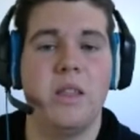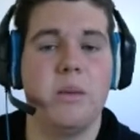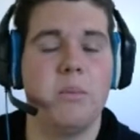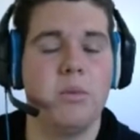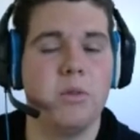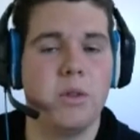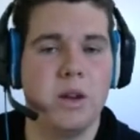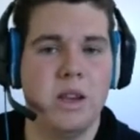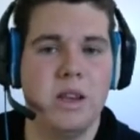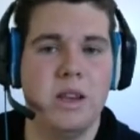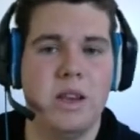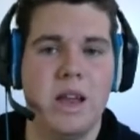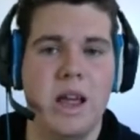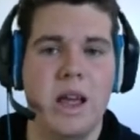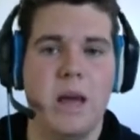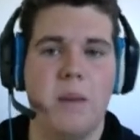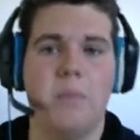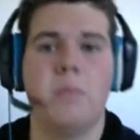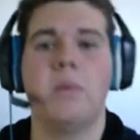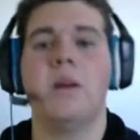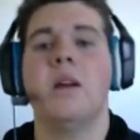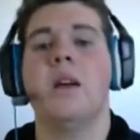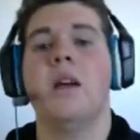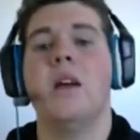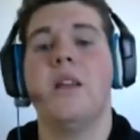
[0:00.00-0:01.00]
brought in Yam,
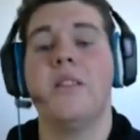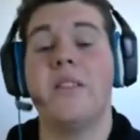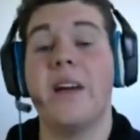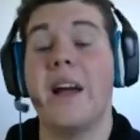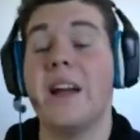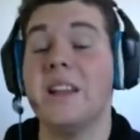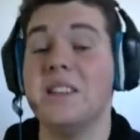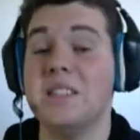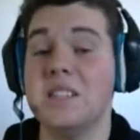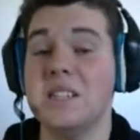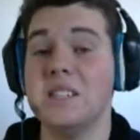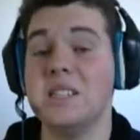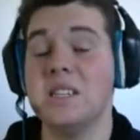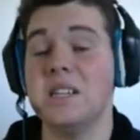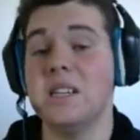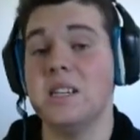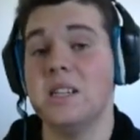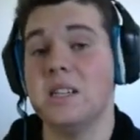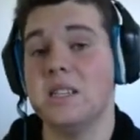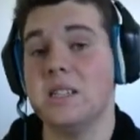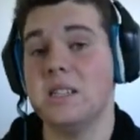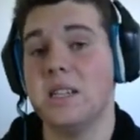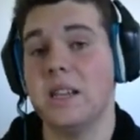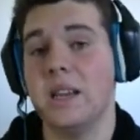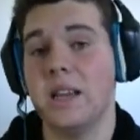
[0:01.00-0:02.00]
they had Dizzy
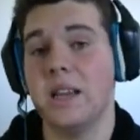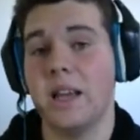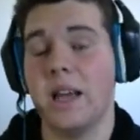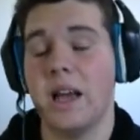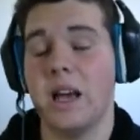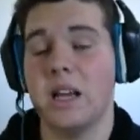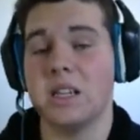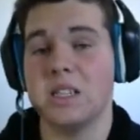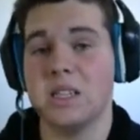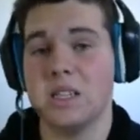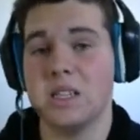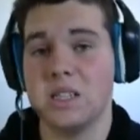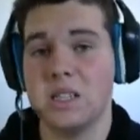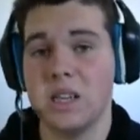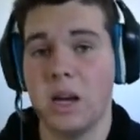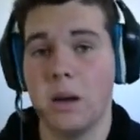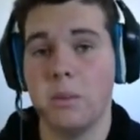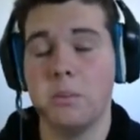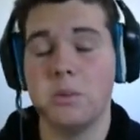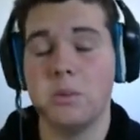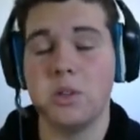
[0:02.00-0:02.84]
sitting as a sub.